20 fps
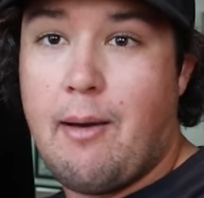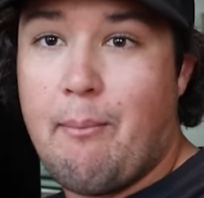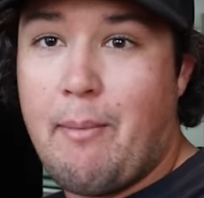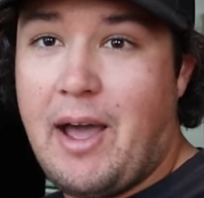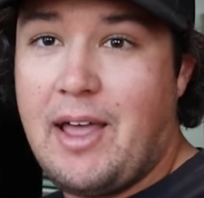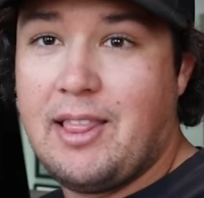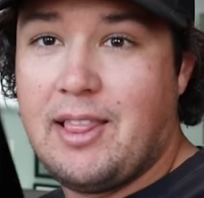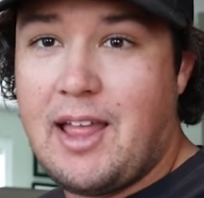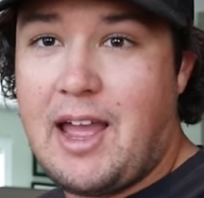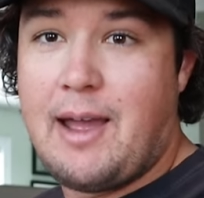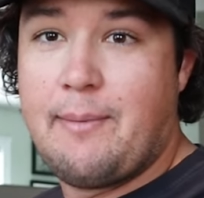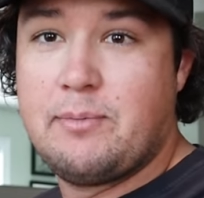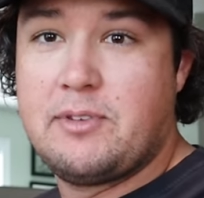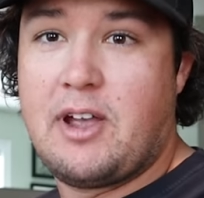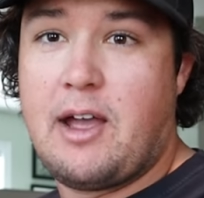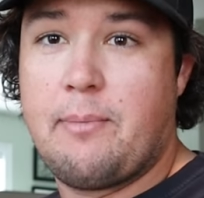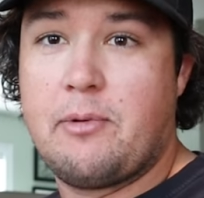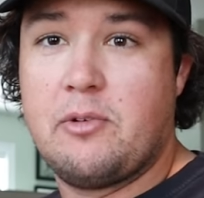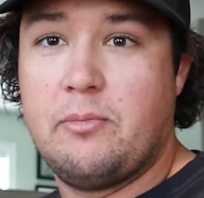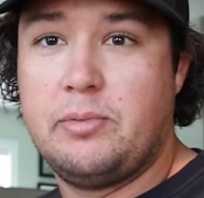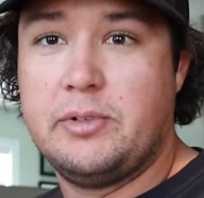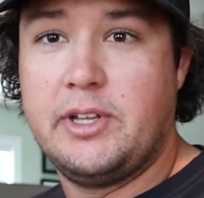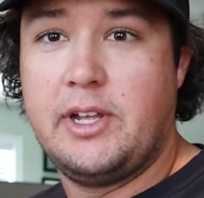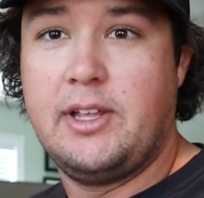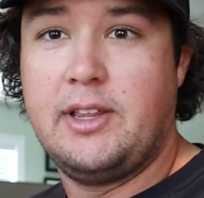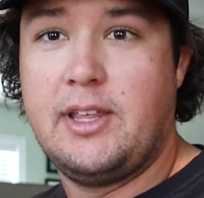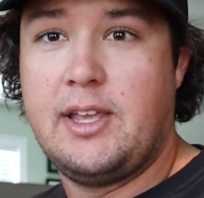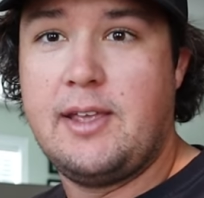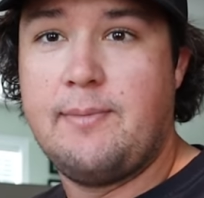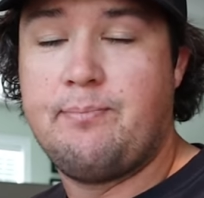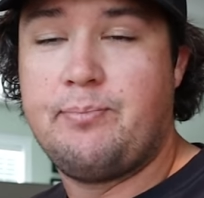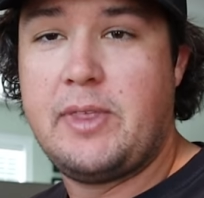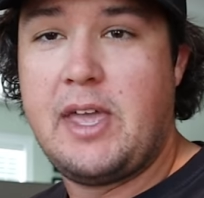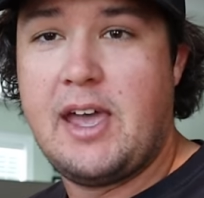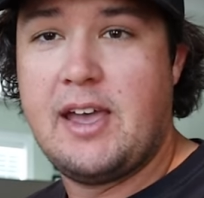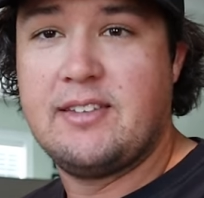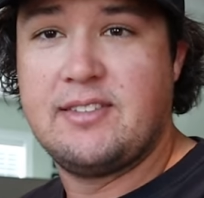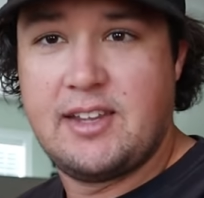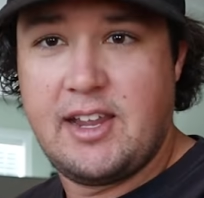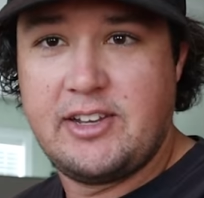my laptop completely
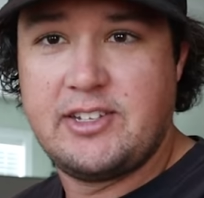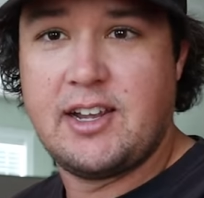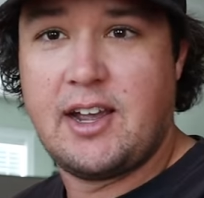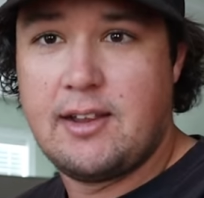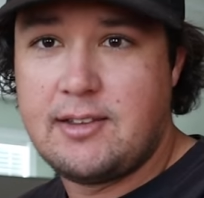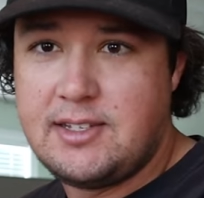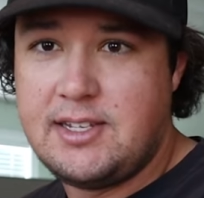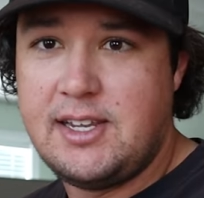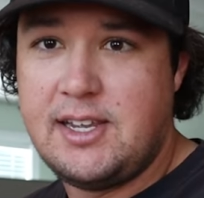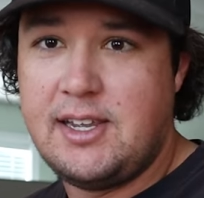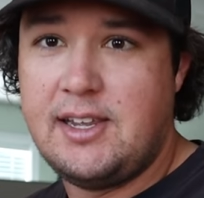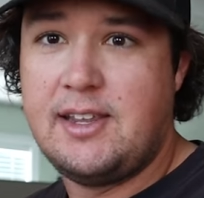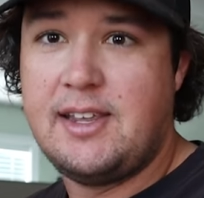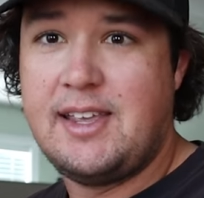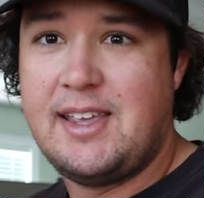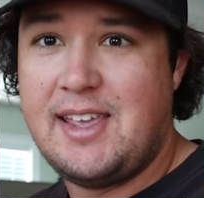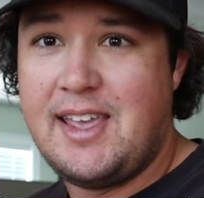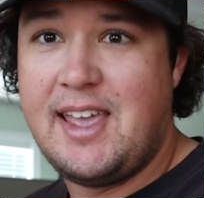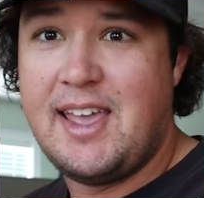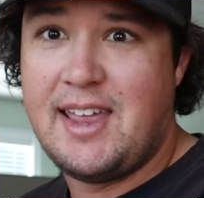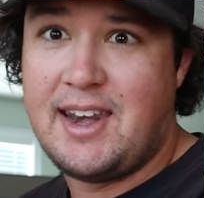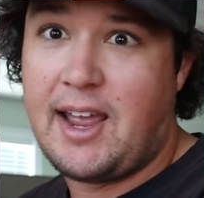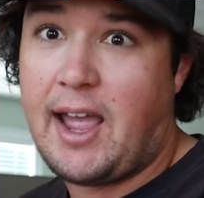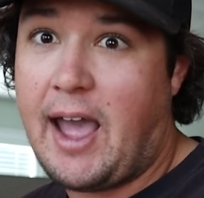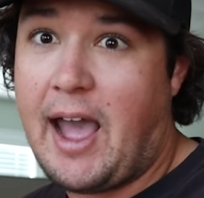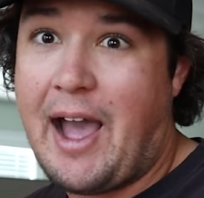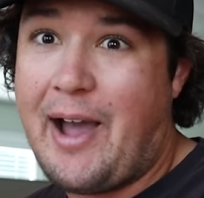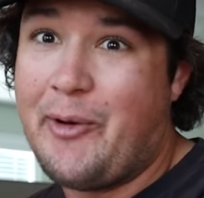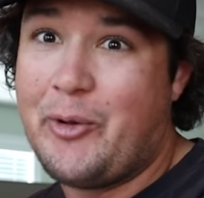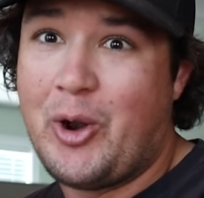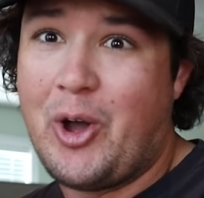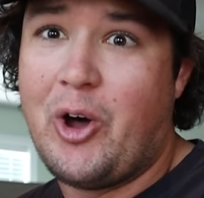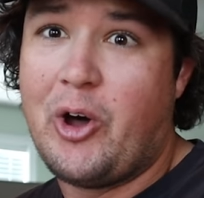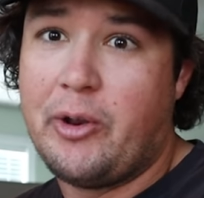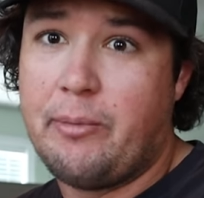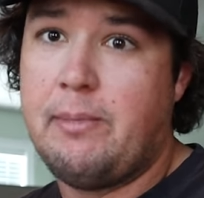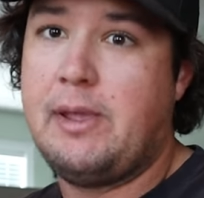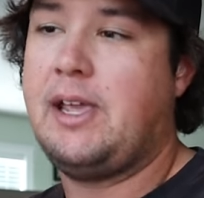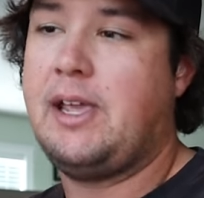shit-ed out on